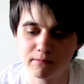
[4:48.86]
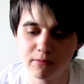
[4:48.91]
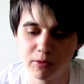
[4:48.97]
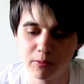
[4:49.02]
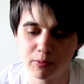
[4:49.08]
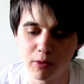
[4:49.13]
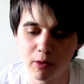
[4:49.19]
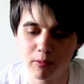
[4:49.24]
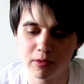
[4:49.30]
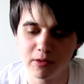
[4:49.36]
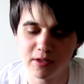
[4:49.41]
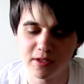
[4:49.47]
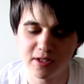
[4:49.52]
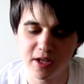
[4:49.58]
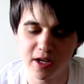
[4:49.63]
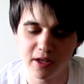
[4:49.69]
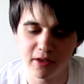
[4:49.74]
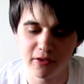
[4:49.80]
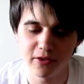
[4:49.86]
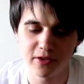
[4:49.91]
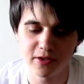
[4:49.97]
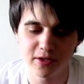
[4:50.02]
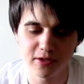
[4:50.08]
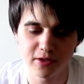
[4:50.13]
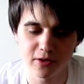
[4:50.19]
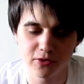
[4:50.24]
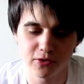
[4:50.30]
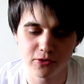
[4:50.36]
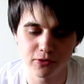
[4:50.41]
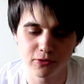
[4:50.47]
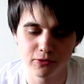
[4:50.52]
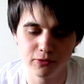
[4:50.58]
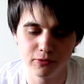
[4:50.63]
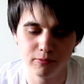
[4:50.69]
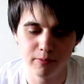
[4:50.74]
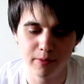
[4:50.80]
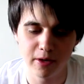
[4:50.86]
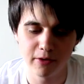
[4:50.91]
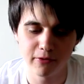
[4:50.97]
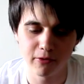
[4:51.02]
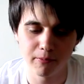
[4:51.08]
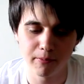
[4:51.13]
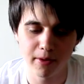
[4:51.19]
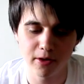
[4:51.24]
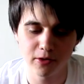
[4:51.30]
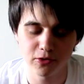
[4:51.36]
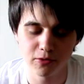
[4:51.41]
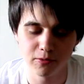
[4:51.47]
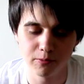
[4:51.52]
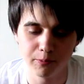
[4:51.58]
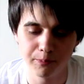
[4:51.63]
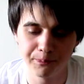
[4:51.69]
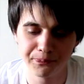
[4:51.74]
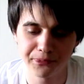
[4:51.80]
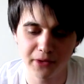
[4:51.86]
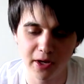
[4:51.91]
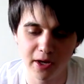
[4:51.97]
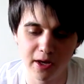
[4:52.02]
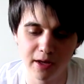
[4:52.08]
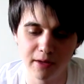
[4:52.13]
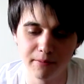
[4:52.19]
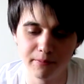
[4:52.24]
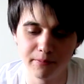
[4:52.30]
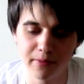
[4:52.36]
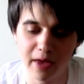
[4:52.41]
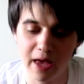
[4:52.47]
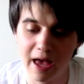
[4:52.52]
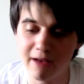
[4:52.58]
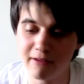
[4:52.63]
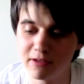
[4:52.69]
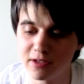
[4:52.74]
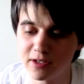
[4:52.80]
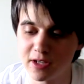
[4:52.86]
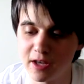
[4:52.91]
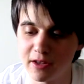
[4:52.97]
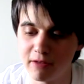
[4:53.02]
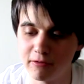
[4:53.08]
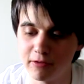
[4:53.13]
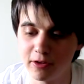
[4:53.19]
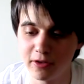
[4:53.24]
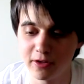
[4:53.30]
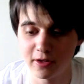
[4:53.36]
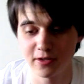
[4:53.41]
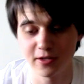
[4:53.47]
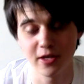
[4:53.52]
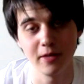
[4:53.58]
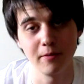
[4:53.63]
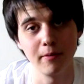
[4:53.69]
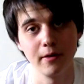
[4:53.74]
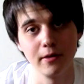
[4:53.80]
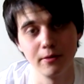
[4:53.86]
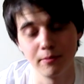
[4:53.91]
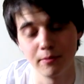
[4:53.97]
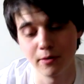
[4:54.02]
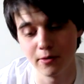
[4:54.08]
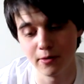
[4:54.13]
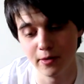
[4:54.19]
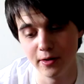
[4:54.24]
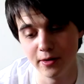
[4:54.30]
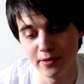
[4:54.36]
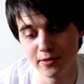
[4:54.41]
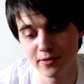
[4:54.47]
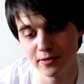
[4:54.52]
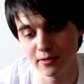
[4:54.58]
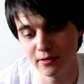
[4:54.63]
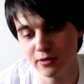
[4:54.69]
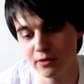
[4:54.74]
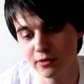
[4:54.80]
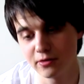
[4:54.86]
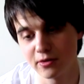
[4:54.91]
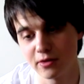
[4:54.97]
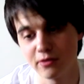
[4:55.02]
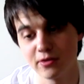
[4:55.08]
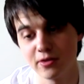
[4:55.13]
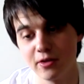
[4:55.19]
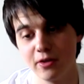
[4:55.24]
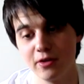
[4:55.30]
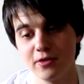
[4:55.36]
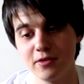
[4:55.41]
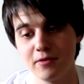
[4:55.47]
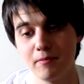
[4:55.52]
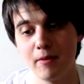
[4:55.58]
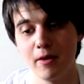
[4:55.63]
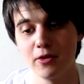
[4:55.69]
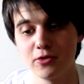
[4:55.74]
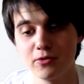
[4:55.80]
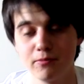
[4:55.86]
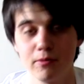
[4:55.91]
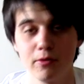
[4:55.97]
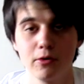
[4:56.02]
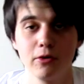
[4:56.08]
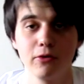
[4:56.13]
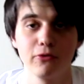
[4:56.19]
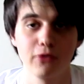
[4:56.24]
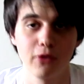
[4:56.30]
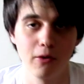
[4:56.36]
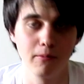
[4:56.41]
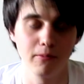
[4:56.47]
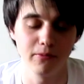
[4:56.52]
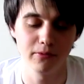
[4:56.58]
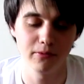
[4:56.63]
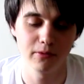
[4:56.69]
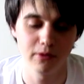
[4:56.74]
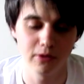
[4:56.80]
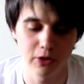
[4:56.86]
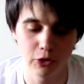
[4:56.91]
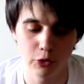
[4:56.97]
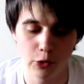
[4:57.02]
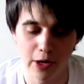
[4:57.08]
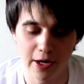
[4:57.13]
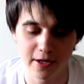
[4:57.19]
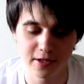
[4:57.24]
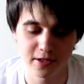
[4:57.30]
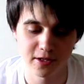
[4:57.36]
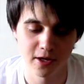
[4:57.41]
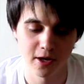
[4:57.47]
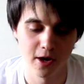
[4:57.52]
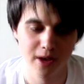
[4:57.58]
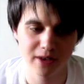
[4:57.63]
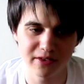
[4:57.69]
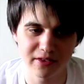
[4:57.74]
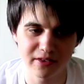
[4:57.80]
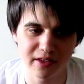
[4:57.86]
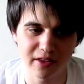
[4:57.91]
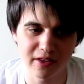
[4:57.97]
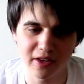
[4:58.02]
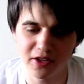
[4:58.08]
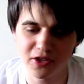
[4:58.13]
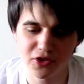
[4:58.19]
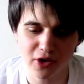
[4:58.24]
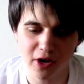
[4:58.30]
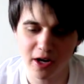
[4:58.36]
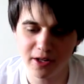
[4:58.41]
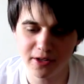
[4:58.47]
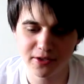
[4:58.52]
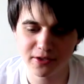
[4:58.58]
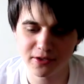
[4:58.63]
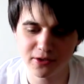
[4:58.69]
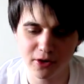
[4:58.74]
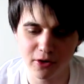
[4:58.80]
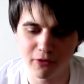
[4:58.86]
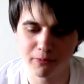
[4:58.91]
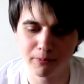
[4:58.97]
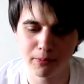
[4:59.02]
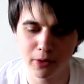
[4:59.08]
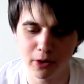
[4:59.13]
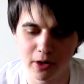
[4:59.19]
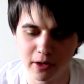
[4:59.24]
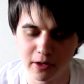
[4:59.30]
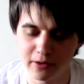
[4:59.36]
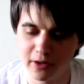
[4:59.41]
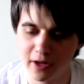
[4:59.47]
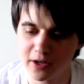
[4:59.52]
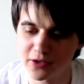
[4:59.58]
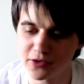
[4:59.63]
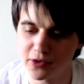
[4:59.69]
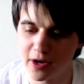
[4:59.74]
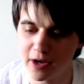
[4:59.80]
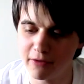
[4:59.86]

you'd probably say that this is a true beer for Belgium. And having said everything I said about the brewery, you could consider this a Belgian brewery from the US. They tried to sort of put an extra